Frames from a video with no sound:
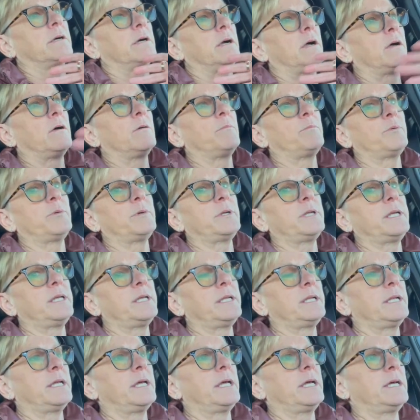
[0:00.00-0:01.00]
I'll put
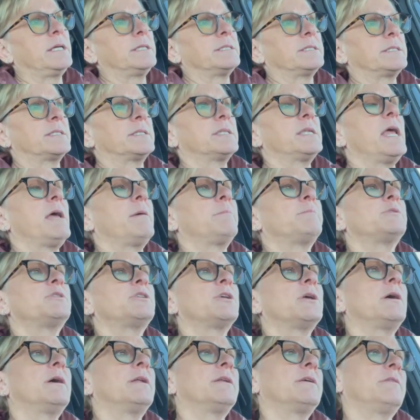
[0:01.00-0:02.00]
in a
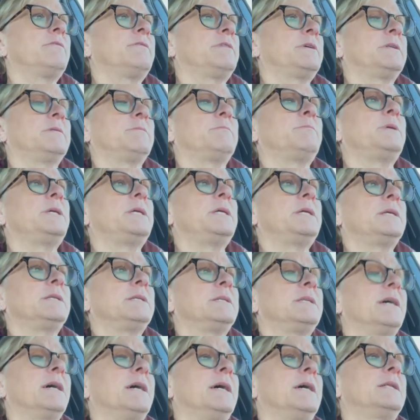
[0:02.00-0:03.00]
snapshot of it being
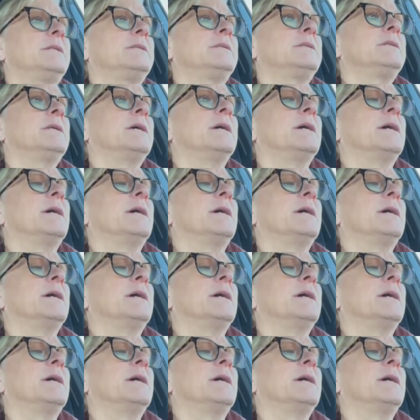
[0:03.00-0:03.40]
done.